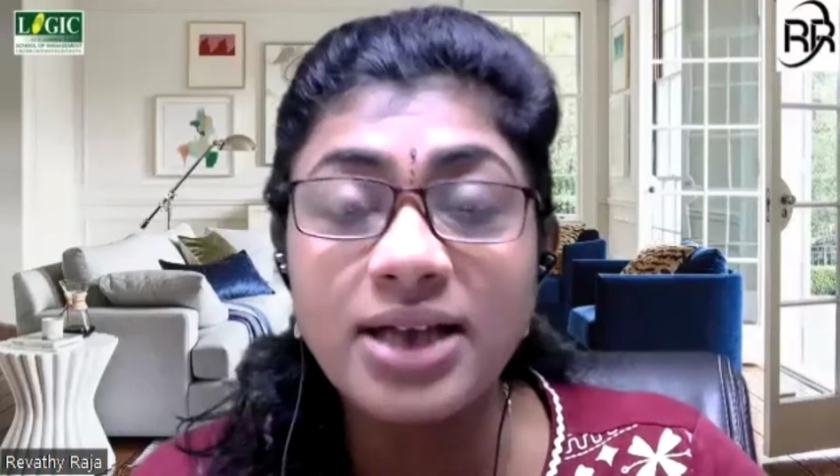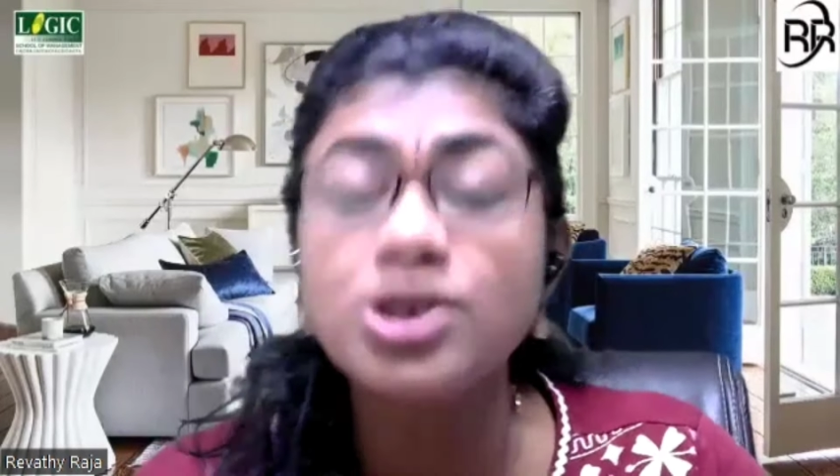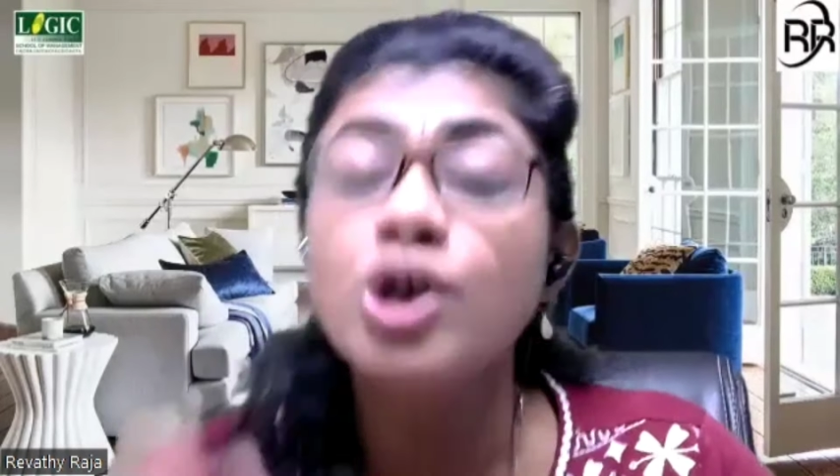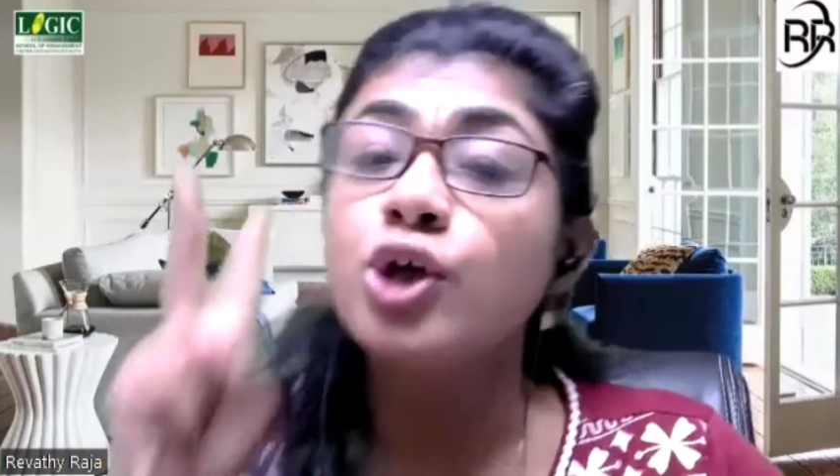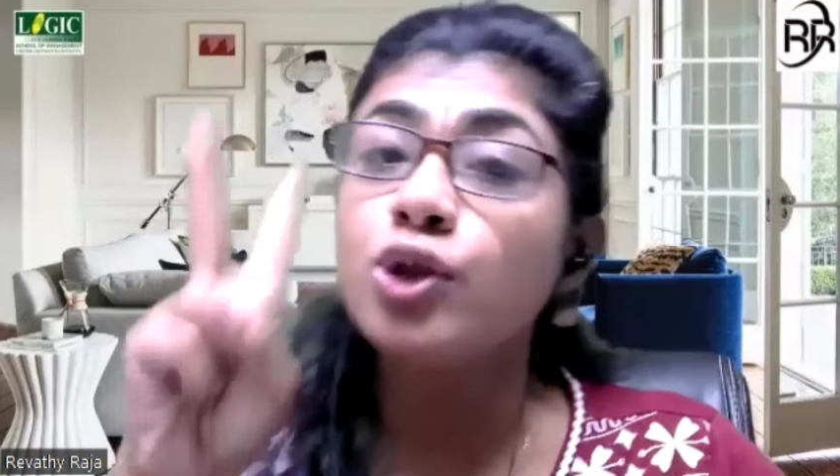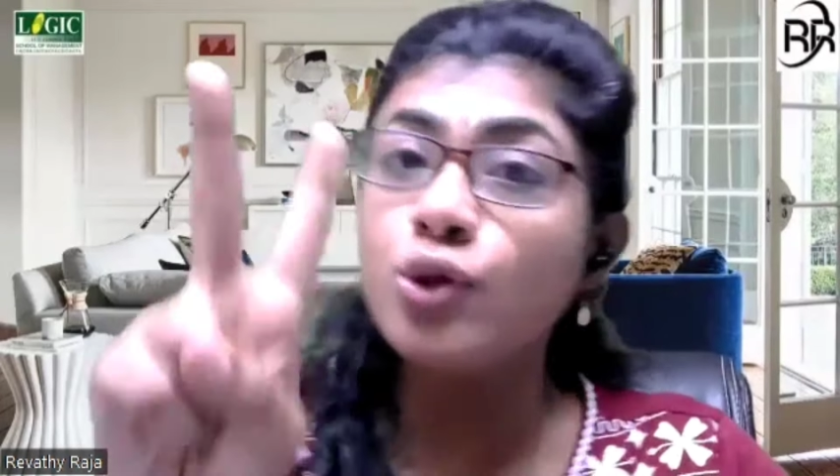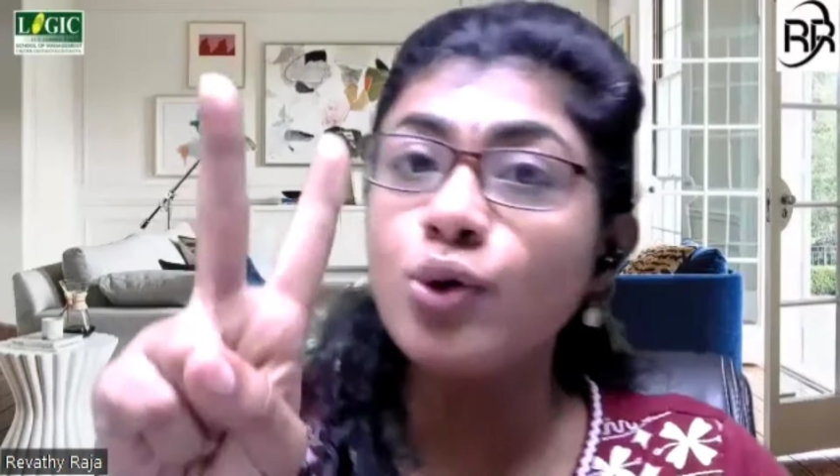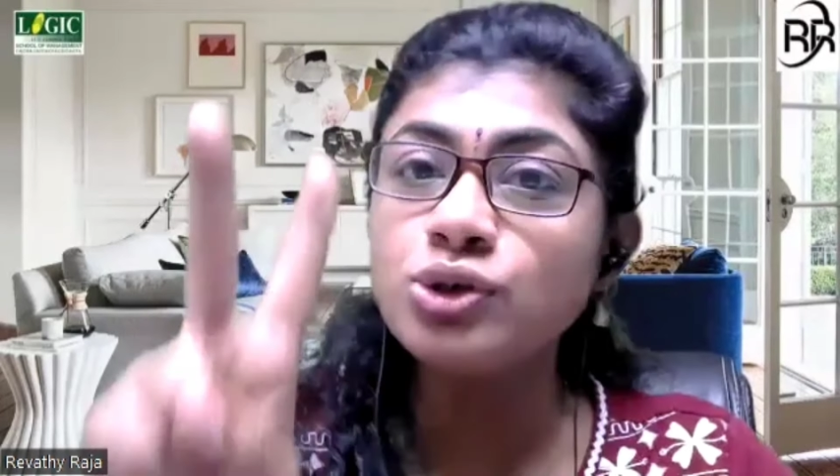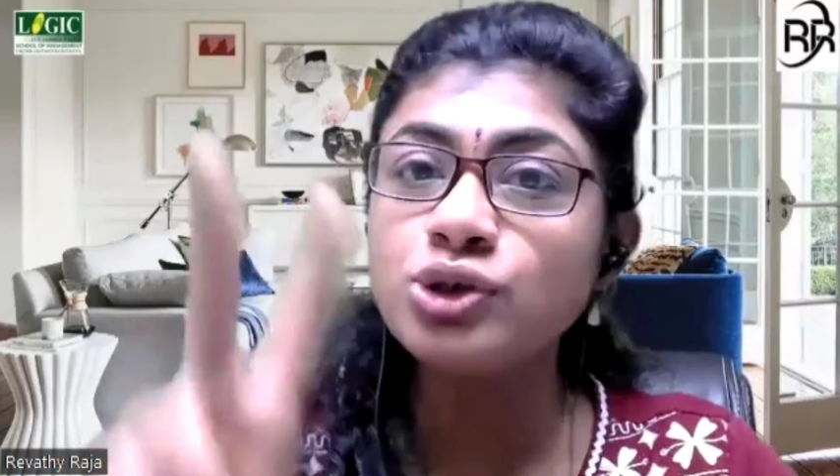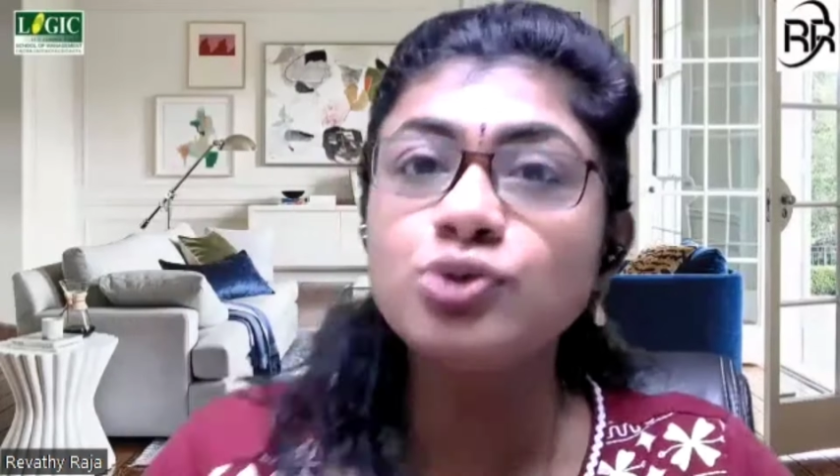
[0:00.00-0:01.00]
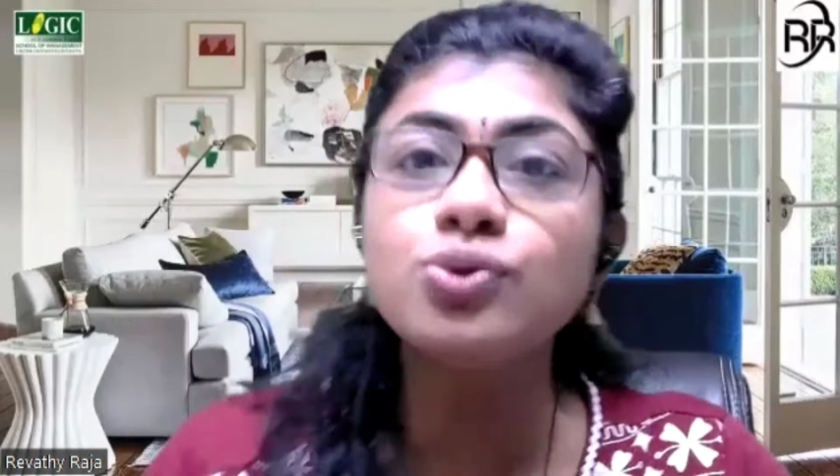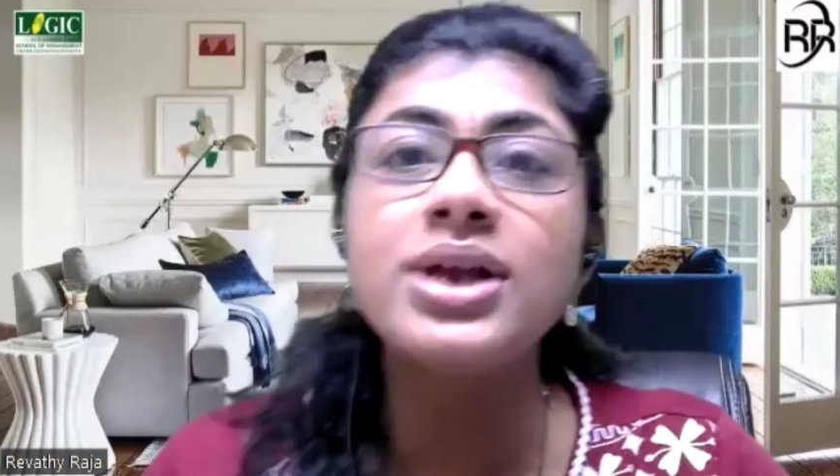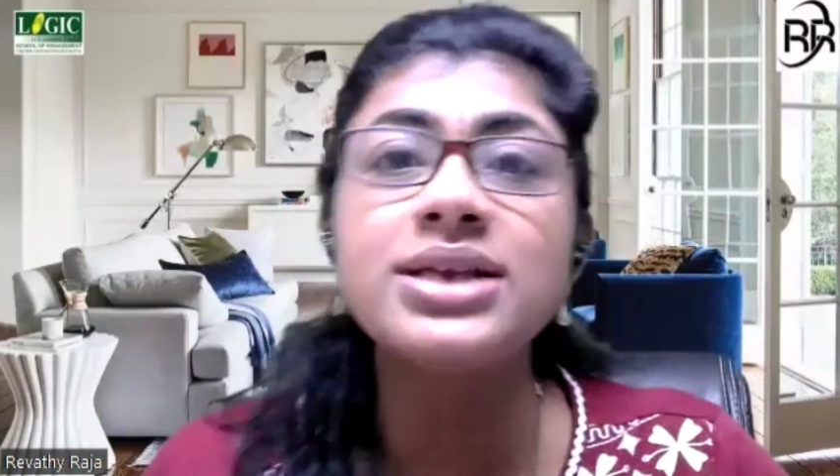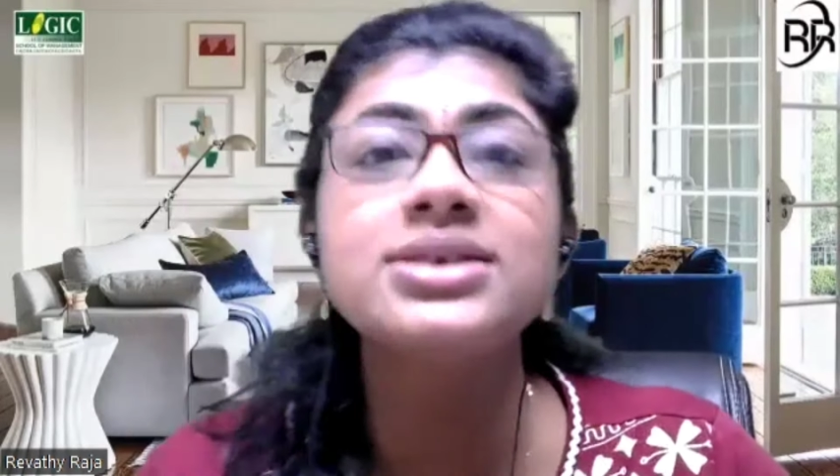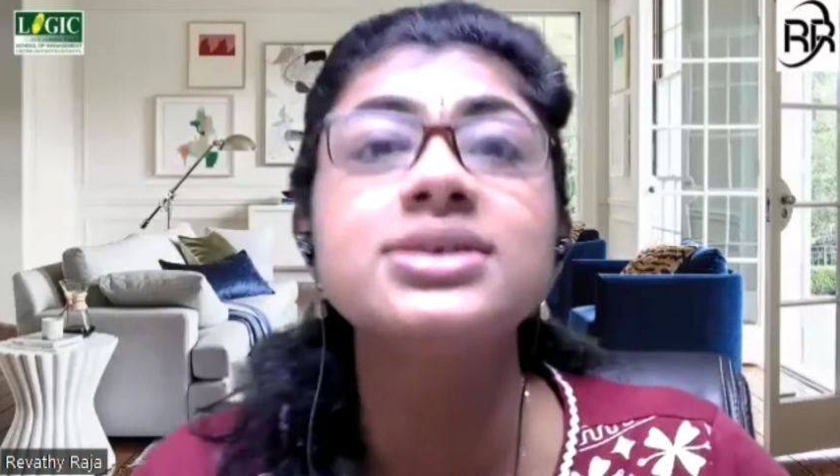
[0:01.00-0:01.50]
those two
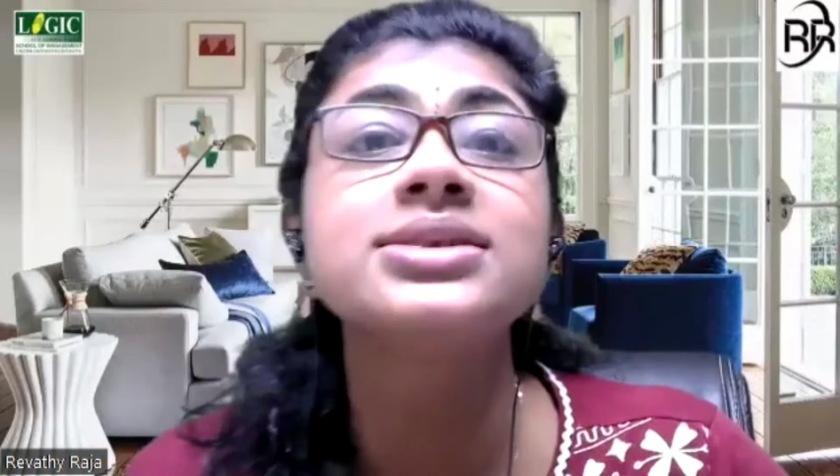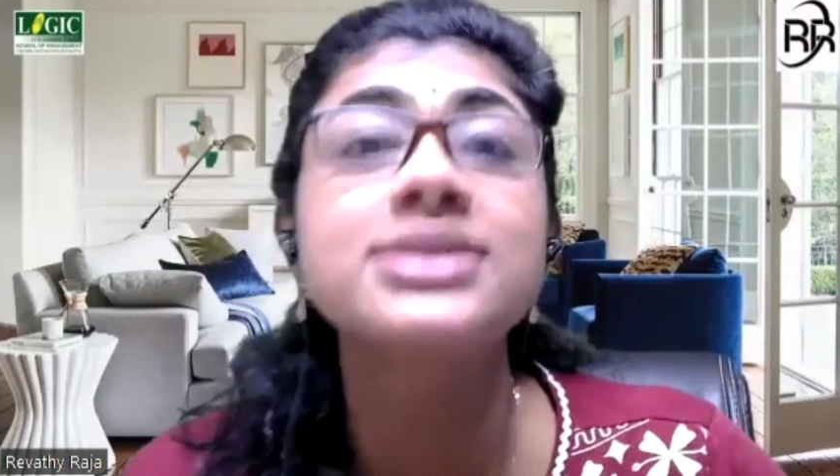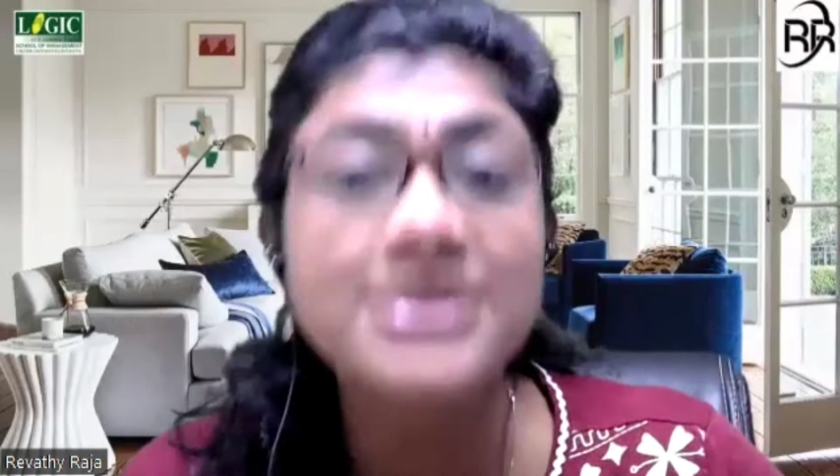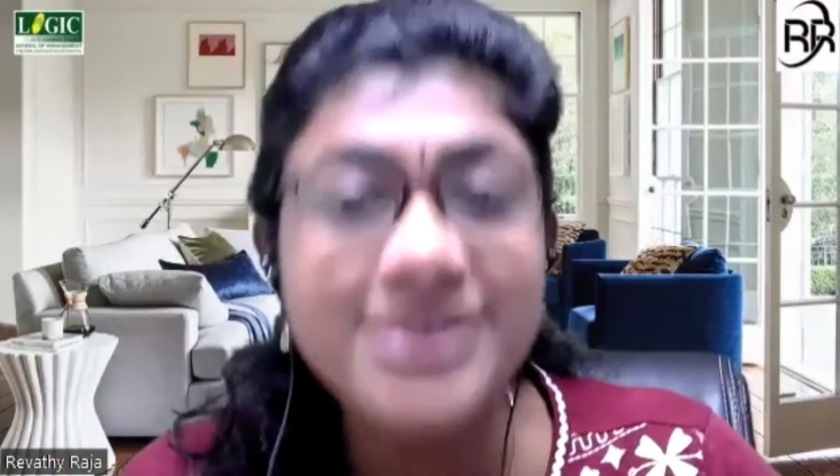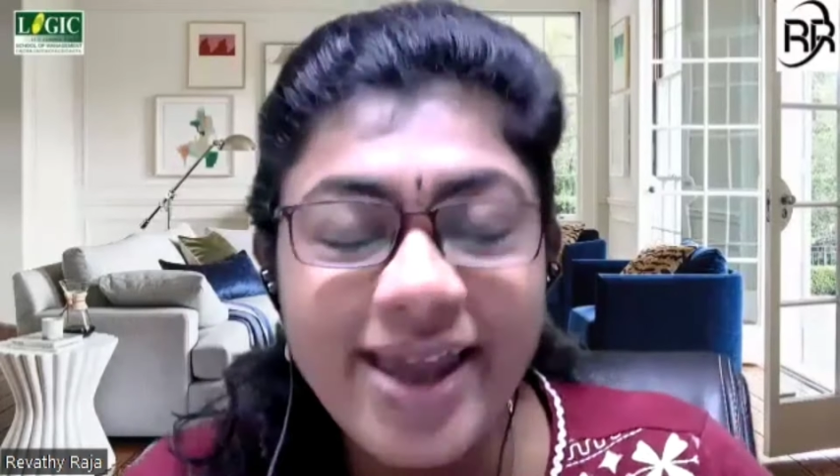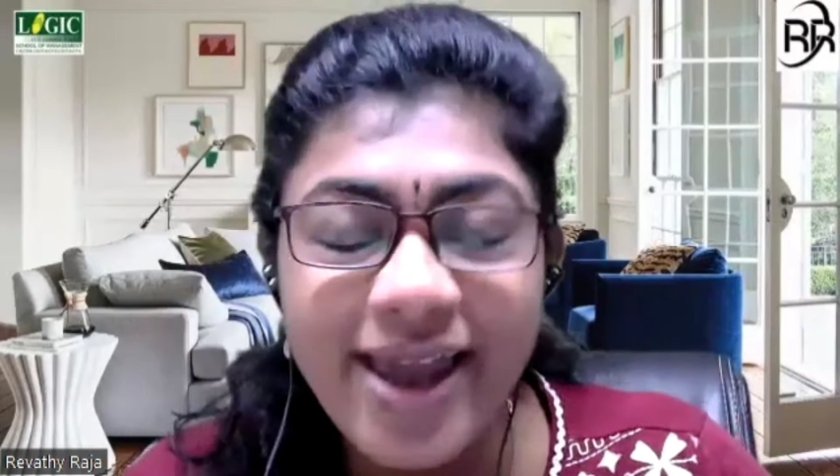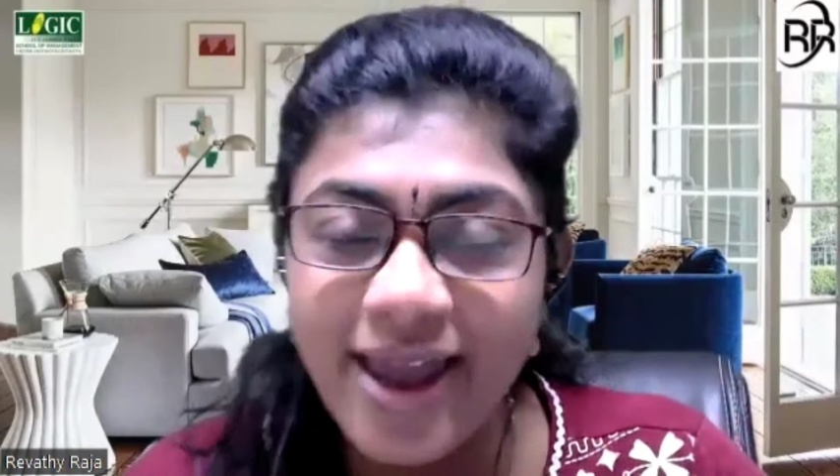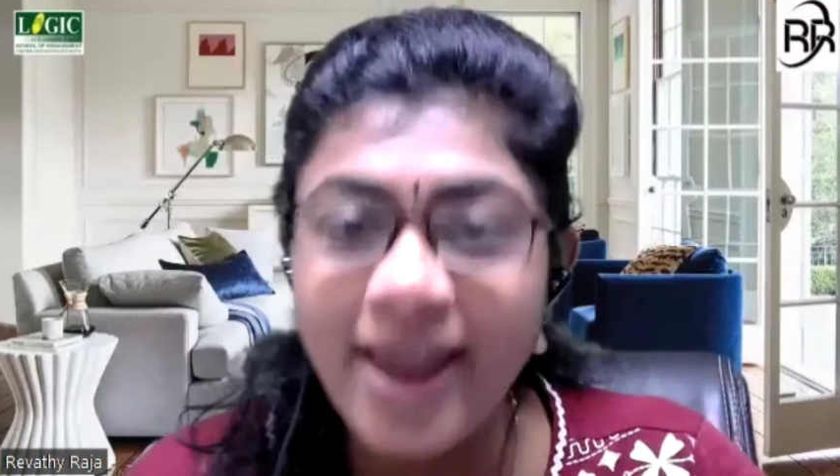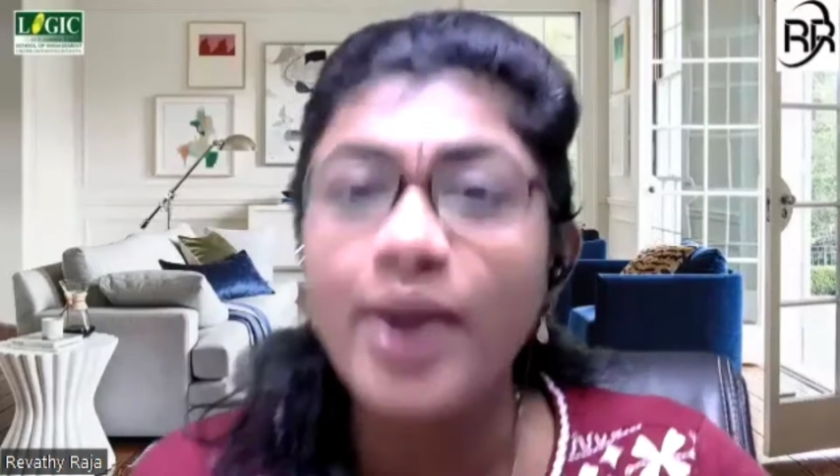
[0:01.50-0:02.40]
letters, PA,